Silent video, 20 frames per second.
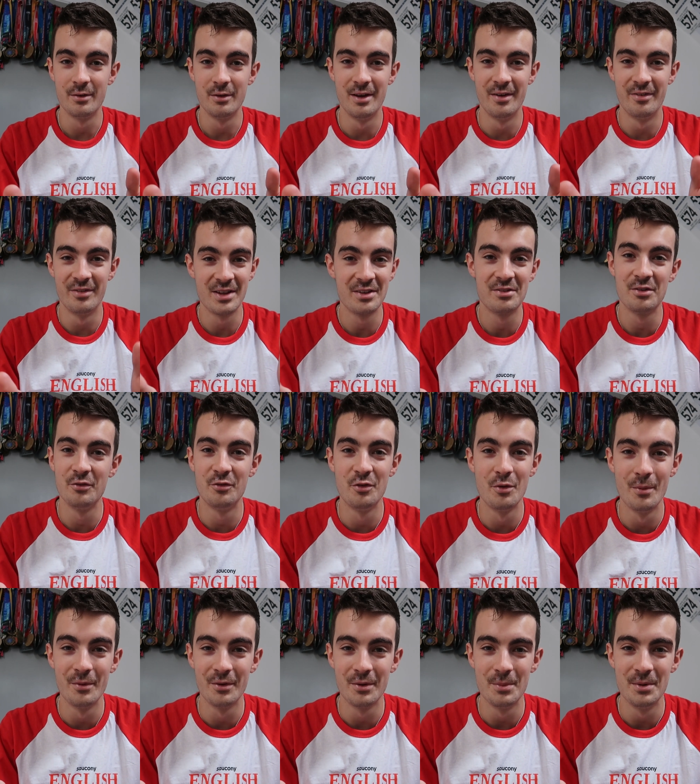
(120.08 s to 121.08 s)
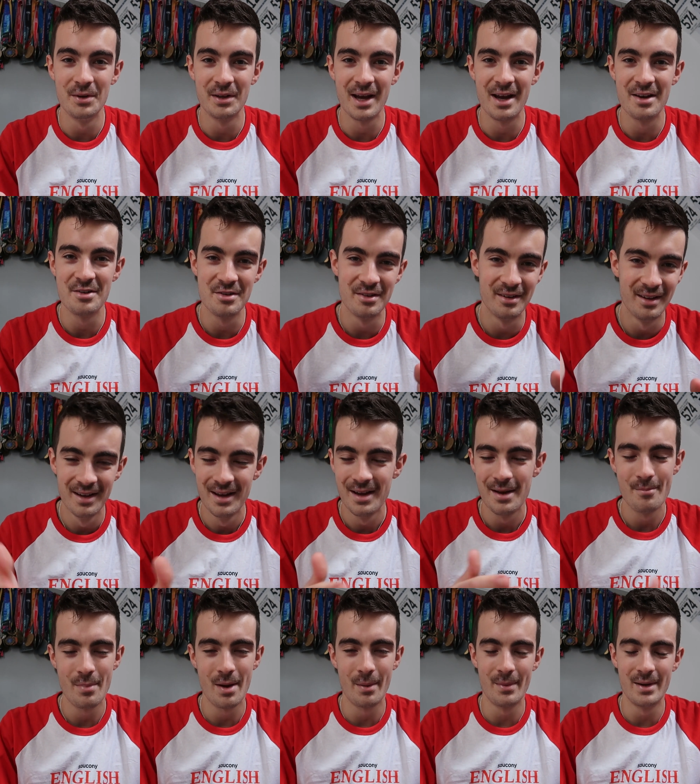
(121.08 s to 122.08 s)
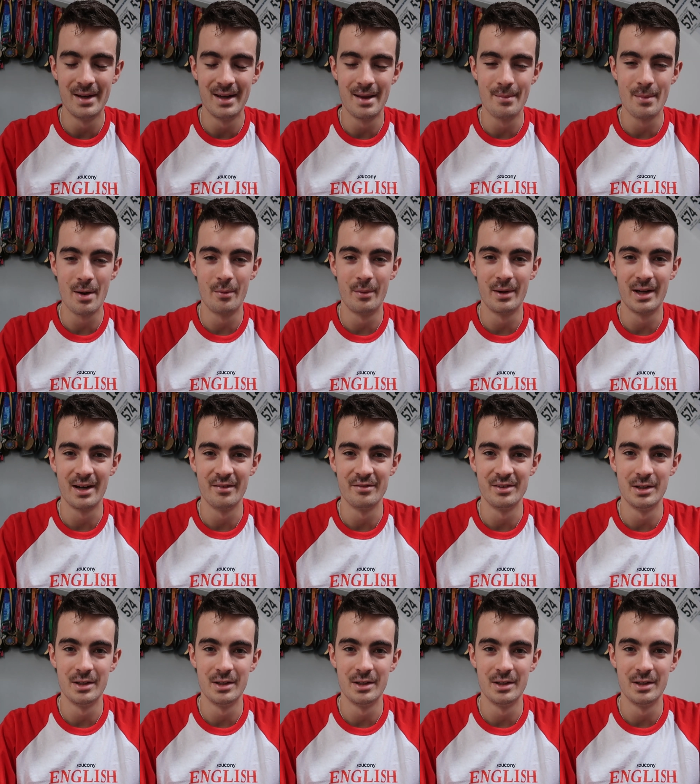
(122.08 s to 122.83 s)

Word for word: if that's your form of communication ping me an email we can have